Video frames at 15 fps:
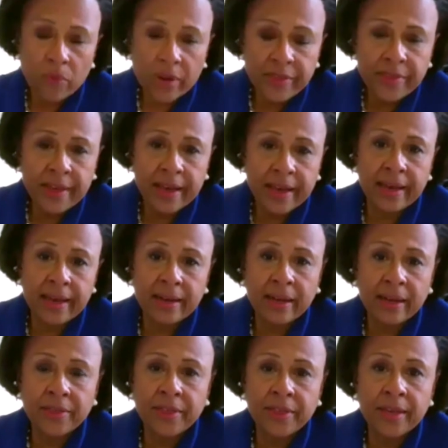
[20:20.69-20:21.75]
that,
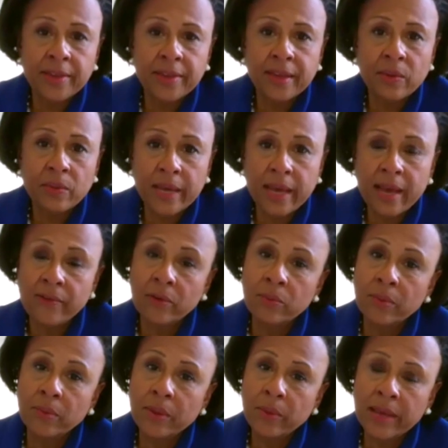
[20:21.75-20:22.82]
I think that we have
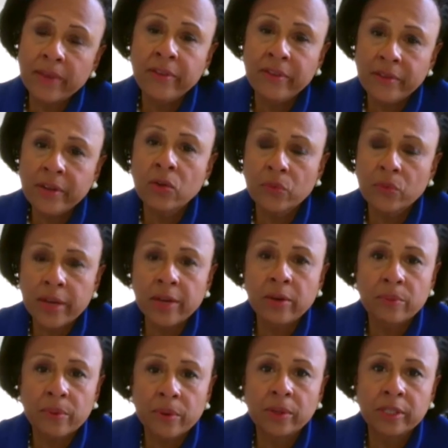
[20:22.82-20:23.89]
even a greater
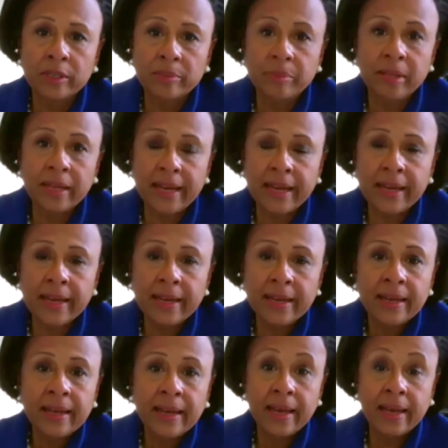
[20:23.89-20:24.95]
role to play
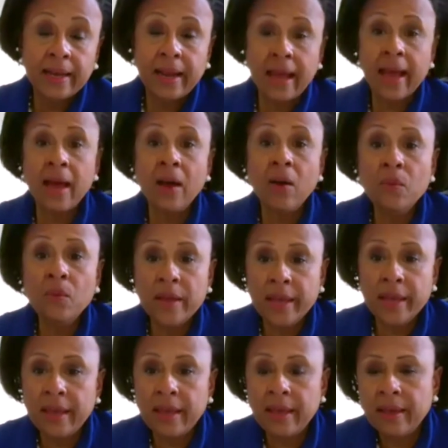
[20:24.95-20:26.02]
in how
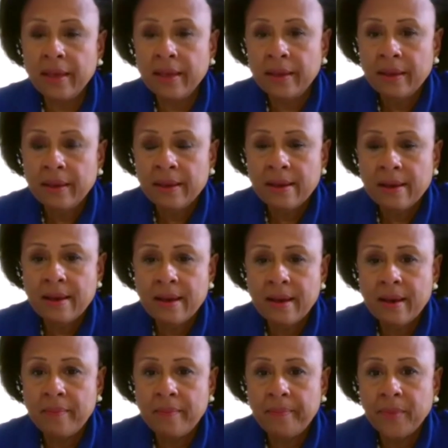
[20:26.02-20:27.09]
we
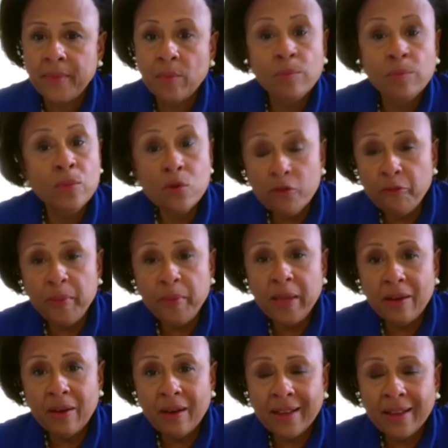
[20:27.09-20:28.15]
move
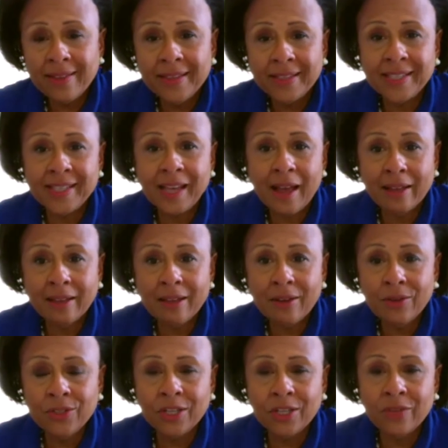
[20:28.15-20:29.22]
beyond the
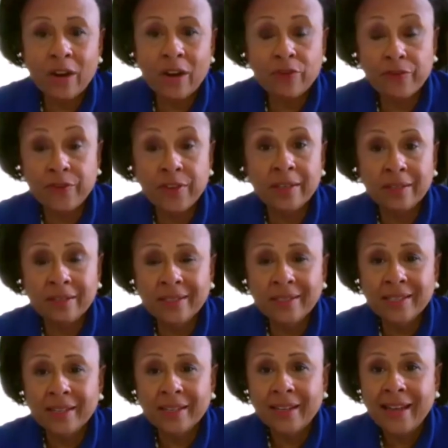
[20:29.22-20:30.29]
silos of our
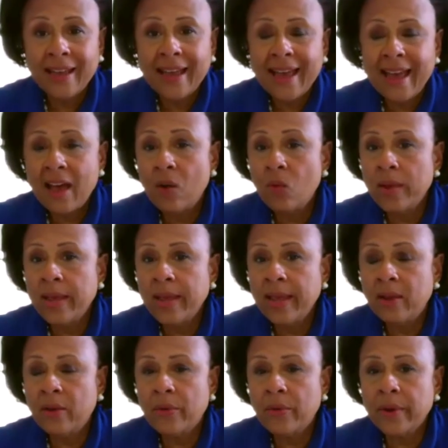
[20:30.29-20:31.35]
fields, how
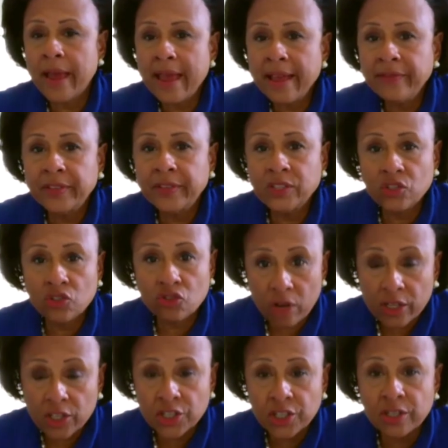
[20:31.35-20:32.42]
we create the
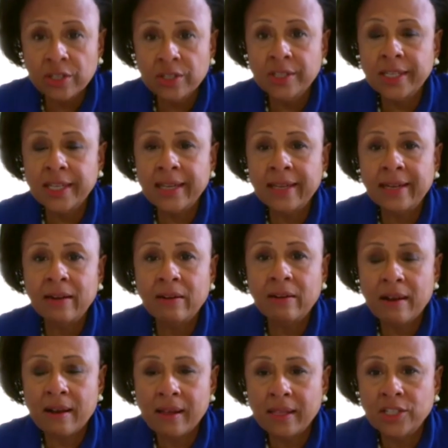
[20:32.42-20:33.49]
structures in our
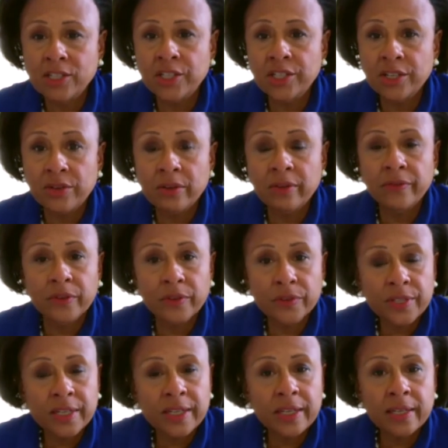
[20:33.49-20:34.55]
colleges and
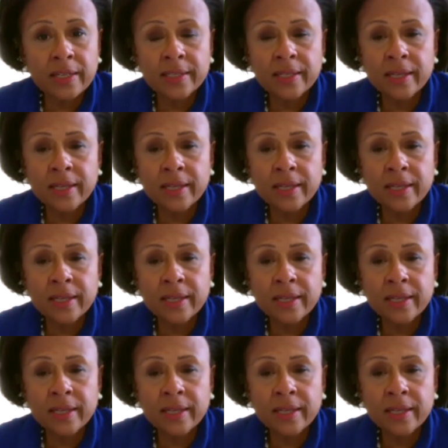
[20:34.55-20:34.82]
universities